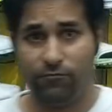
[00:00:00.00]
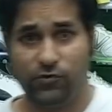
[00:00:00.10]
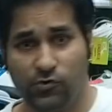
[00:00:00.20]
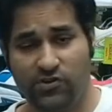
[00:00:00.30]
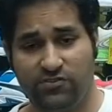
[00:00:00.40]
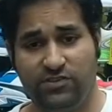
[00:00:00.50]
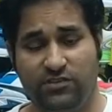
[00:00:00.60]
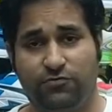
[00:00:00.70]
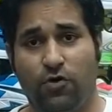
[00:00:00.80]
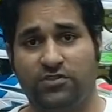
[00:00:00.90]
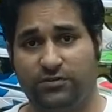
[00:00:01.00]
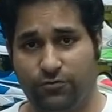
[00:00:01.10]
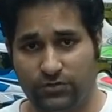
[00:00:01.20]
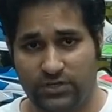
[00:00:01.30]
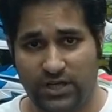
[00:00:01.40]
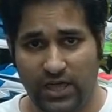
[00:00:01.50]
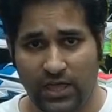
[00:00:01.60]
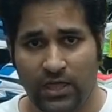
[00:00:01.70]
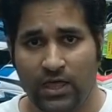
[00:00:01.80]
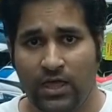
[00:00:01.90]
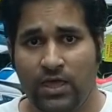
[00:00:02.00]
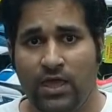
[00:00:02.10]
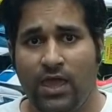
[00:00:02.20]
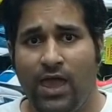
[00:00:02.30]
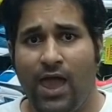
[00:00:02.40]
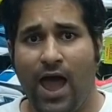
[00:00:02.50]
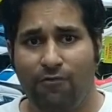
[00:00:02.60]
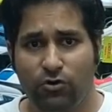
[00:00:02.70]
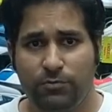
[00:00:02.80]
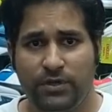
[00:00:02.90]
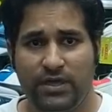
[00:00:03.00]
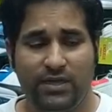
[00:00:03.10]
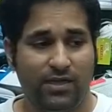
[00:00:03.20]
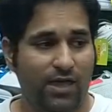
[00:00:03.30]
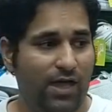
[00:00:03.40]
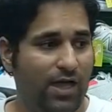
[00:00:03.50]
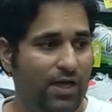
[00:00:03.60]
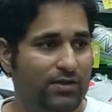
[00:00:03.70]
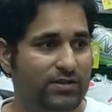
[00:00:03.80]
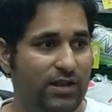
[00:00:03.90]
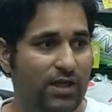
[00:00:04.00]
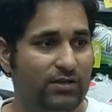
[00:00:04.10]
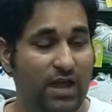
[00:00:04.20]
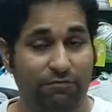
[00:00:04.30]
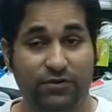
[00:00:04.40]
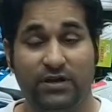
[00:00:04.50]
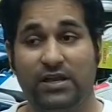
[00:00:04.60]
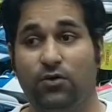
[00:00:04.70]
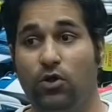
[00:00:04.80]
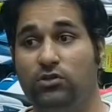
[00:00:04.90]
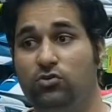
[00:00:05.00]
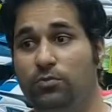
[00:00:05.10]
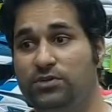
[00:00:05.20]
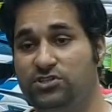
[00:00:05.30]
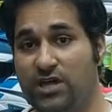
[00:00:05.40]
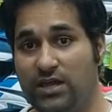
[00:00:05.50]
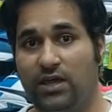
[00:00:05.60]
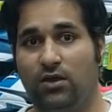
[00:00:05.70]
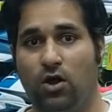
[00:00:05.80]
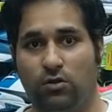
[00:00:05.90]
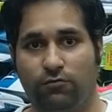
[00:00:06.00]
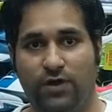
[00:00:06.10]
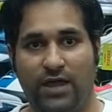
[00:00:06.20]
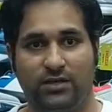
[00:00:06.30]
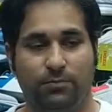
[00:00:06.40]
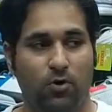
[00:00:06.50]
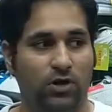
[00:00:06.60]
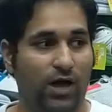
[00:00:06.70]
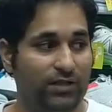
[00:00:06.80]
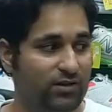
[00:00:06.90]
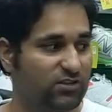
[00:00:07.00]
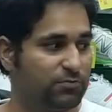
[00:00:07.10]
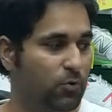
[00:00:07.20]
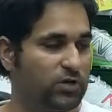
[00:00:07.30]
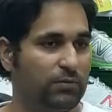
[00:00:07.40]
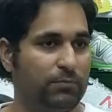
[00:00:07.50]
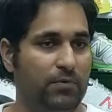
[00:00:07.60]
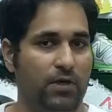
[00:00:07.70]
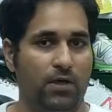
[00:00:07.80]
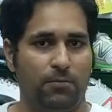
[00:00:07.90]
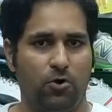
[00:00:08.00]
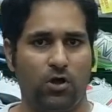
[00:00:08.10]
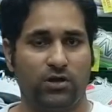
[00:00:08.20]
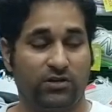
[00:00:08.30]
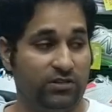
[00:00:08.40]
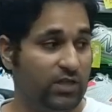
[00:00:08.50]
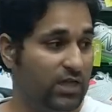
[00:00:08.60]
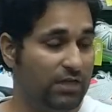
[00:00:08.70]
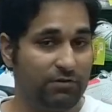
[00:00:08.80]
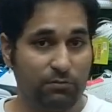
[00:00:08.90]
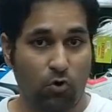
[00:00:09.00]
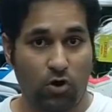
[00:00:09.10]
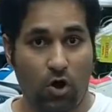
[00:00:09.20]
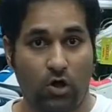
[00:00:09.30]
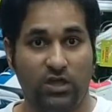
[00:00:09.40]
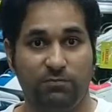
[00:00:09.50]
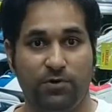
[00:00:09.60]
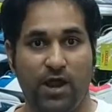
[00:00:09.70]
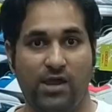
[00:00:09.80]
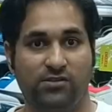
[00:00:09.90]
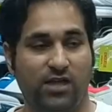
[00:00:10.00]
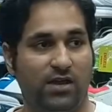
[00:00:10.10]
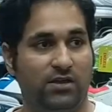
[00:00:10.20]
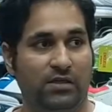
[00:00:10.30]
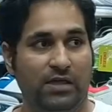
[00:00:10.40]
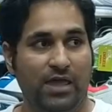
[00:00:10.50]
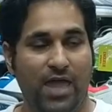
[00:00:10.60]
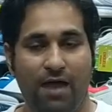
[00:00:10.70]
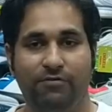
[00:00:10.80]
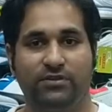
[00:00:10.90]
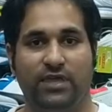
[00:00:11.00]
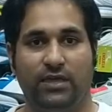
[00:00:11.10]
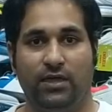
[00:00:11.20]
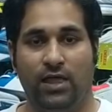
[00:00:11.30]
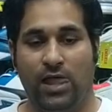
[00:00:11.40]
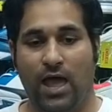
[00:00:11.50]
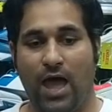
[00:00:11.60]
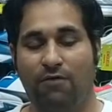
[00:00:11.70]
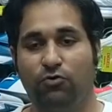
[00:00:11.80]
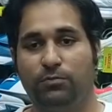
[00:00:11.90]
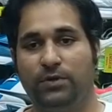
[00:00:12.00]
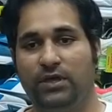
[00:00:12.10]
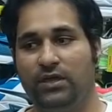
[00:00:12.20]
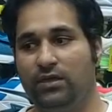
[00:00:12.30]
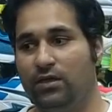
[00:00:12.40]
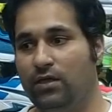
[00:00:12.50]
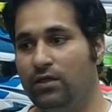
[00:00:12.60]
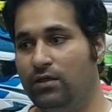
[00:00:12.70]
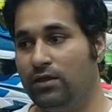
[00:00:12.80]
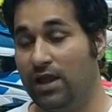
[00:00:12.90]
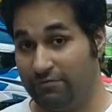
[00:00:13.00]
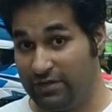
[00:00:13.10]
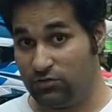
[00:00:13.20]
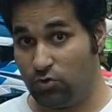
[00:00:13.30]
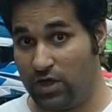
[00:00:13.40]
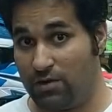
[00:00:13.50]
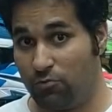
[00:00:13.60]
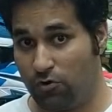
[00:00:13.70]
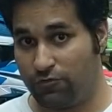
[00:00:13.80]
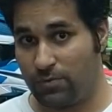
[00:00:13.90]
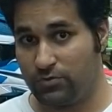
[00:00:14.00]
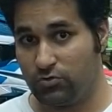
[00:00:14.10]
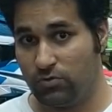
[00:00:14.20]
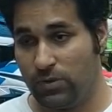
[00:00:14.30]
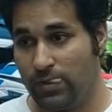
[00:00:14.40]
Viewers, this was it for the day. I would be definitely going to be shedding a lot of light upon other sporting products, even more hockey brands and everything. I would be loving to hear more from you.